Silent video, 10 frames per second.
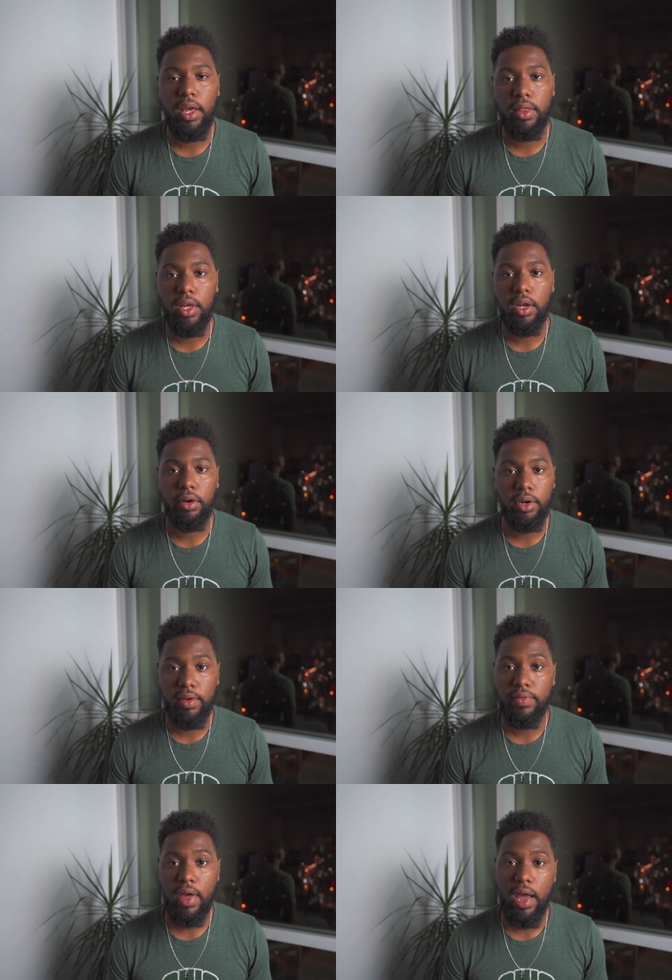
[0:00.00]
And then
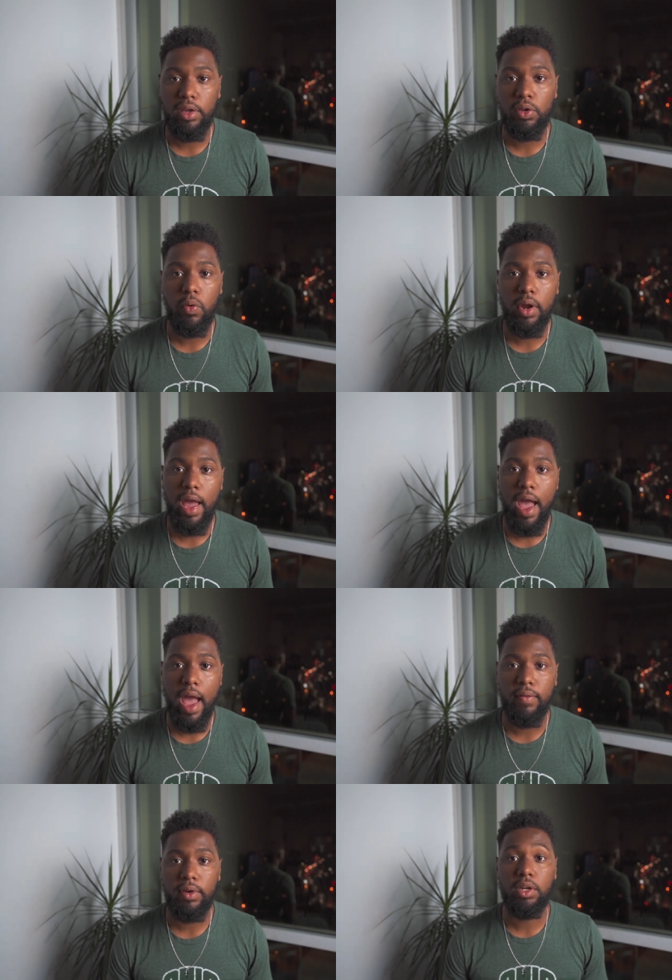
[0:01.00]
underneath that, you wanna
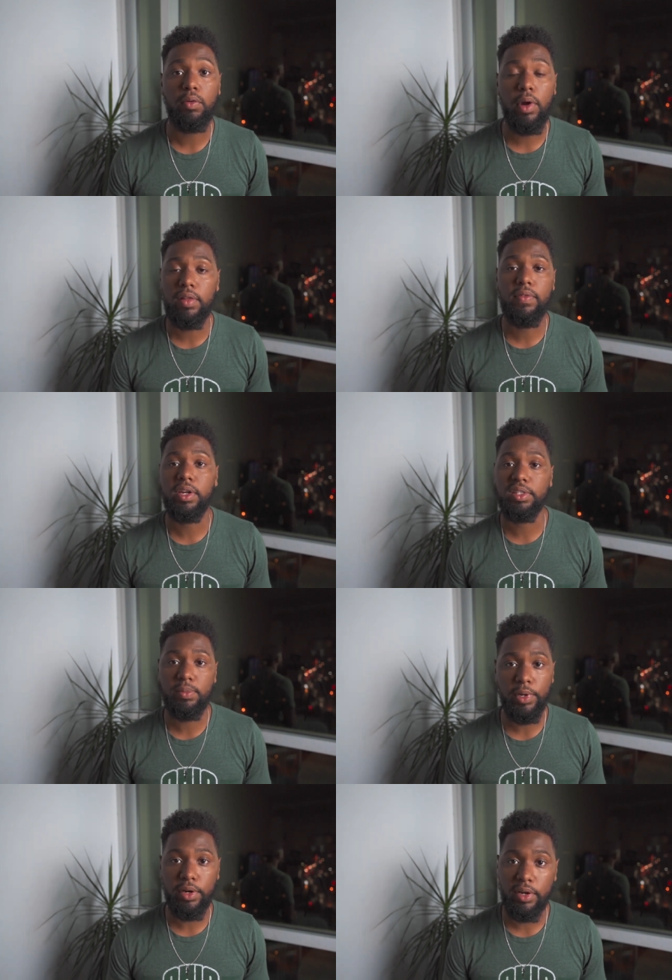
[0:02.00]
have any relevant
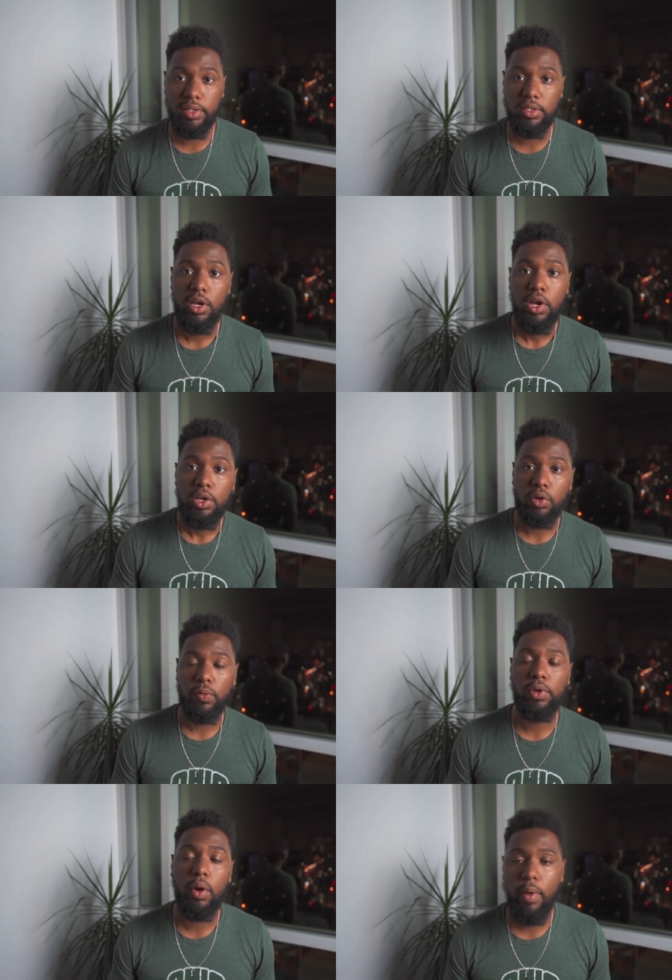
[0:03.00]
experience.
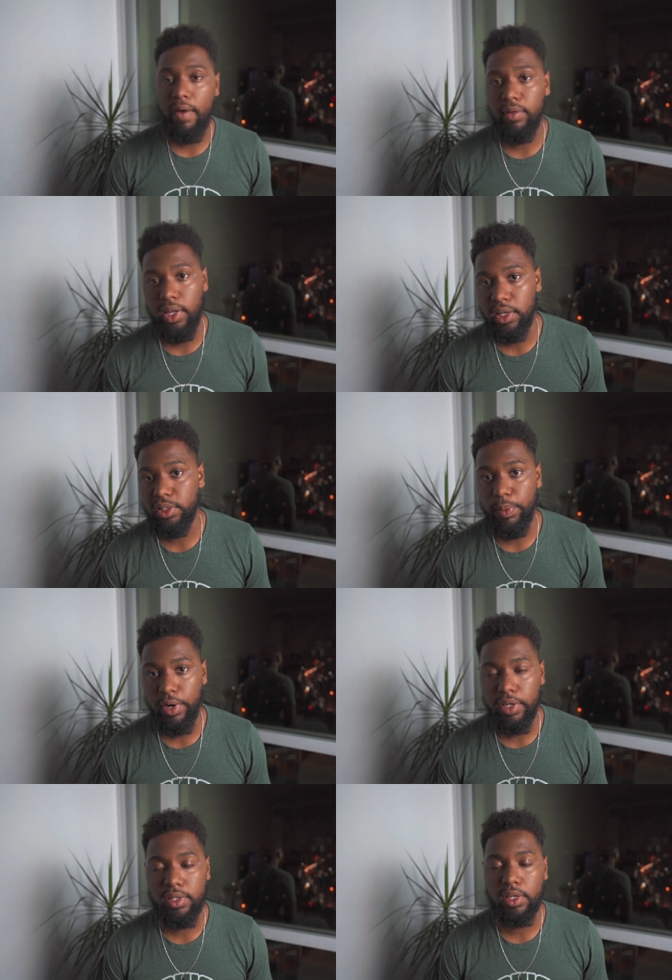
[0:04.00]
So if you don't have any
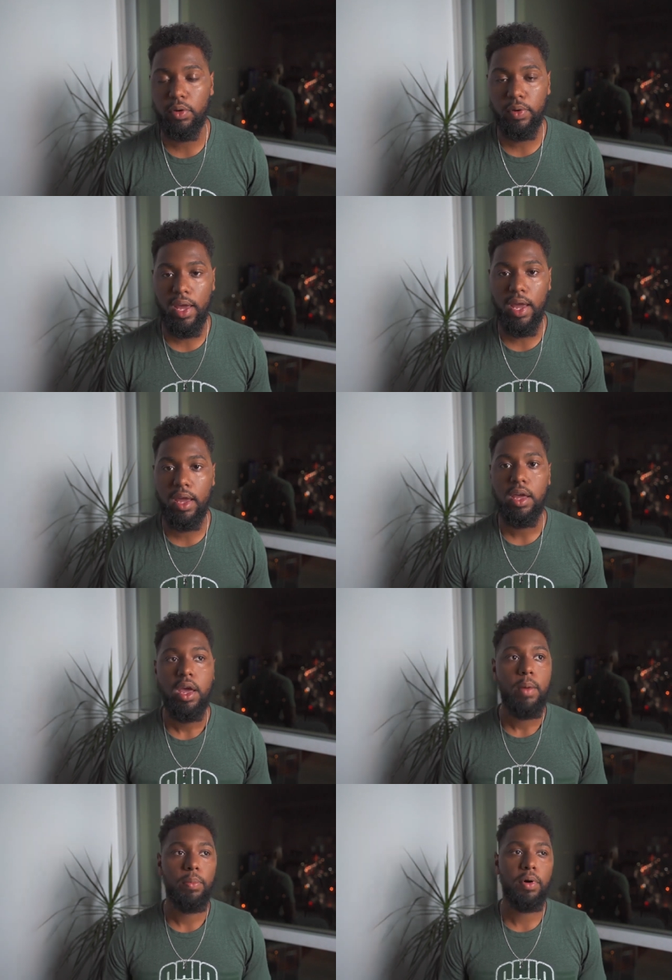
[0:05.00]
experience, that's okay.
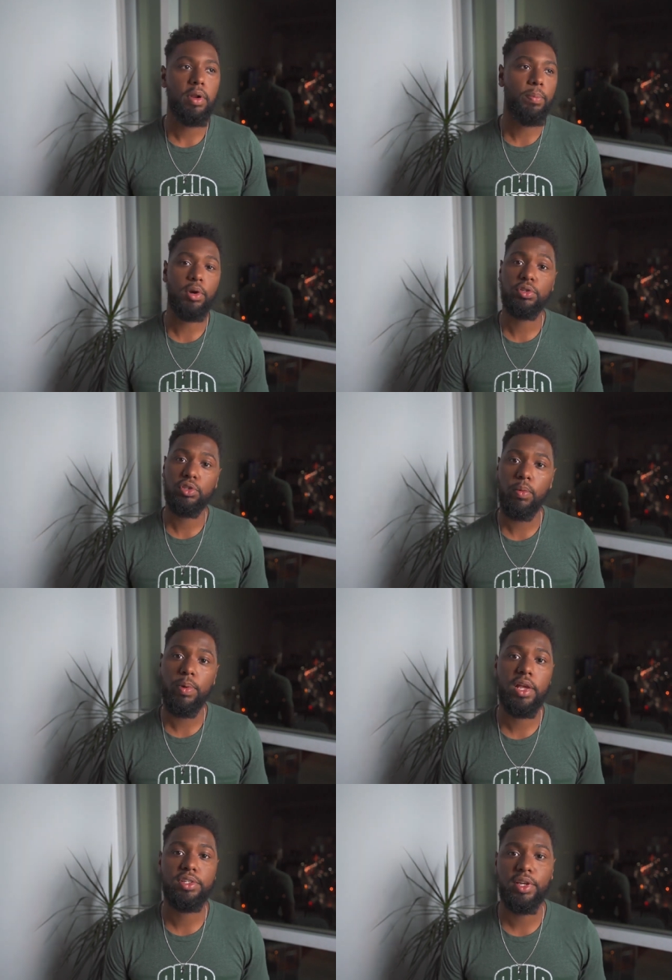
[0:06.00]
Put personal
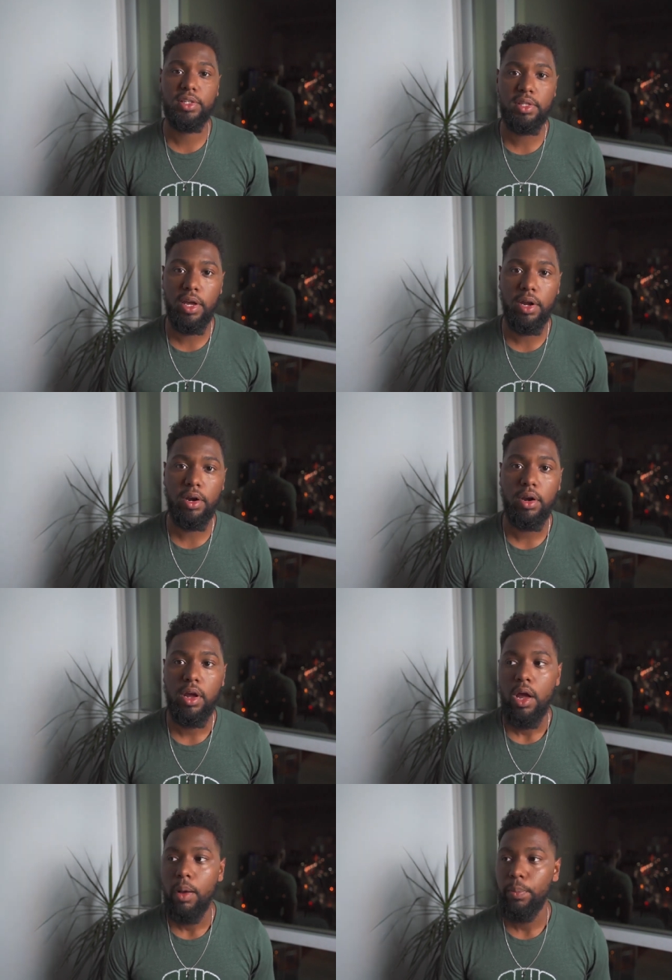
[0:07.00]
projects there.